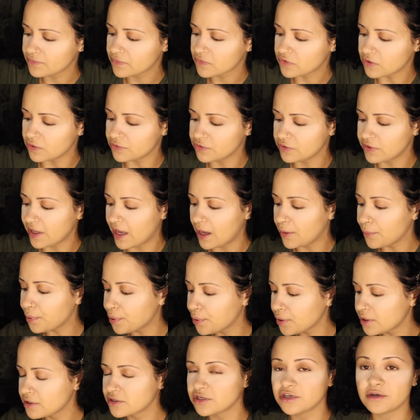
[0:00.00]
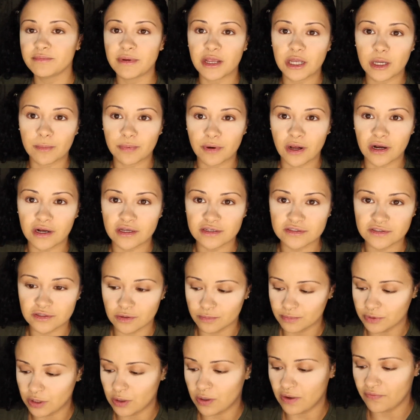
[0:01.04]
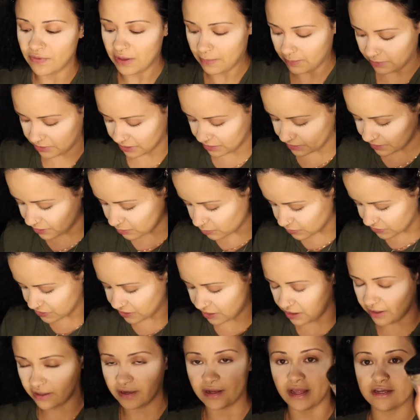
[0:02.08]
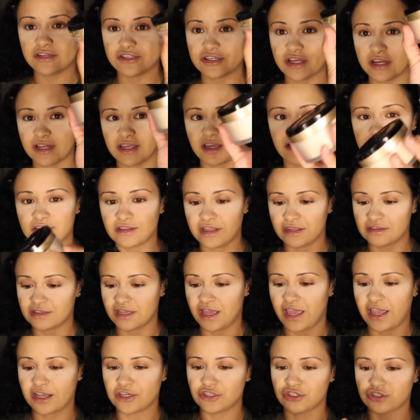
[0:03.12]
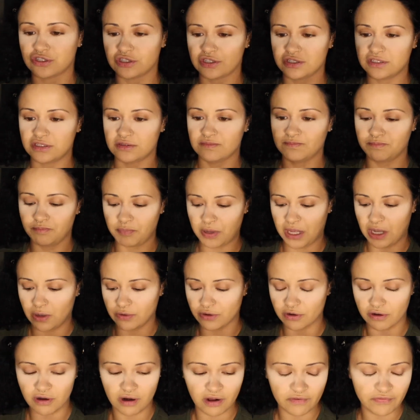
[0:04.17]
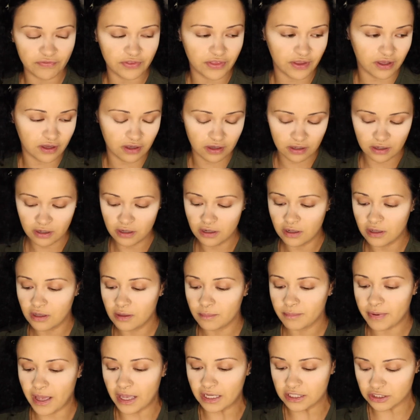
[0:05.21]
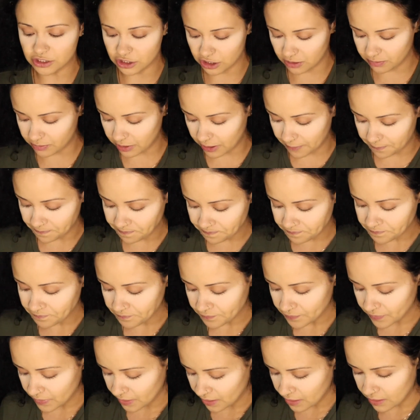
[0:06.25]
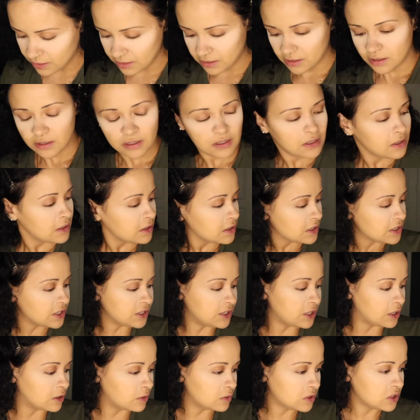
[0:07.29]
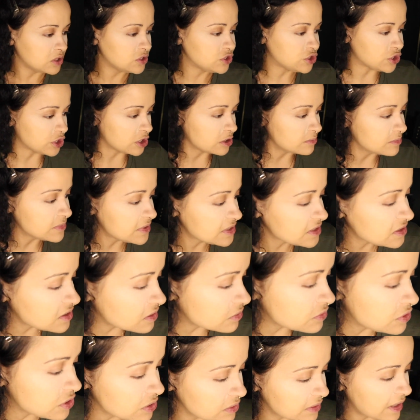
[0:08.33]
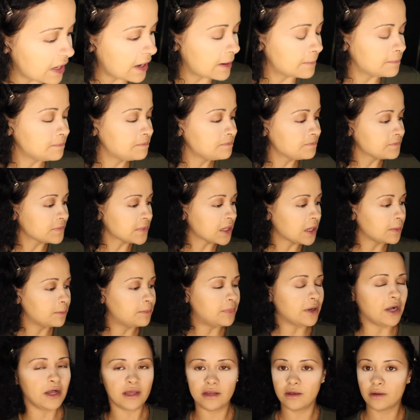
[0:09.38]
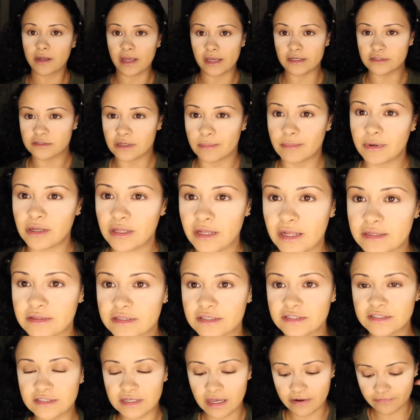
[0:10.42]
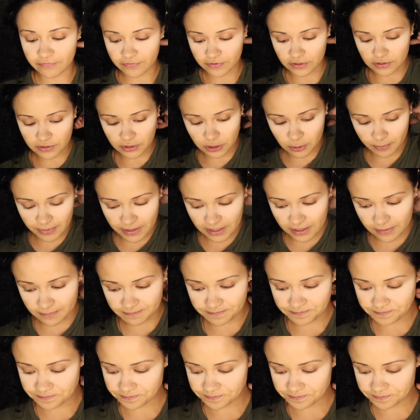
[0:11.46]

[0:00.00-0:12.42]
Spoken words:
Don't do that to your makeup products. Don't blow on them. But the lid was on. I just had to get like the extra powder off the packaging, but you know, germs. Don't do that. But okay, so I'm gonna let this set for a little bit.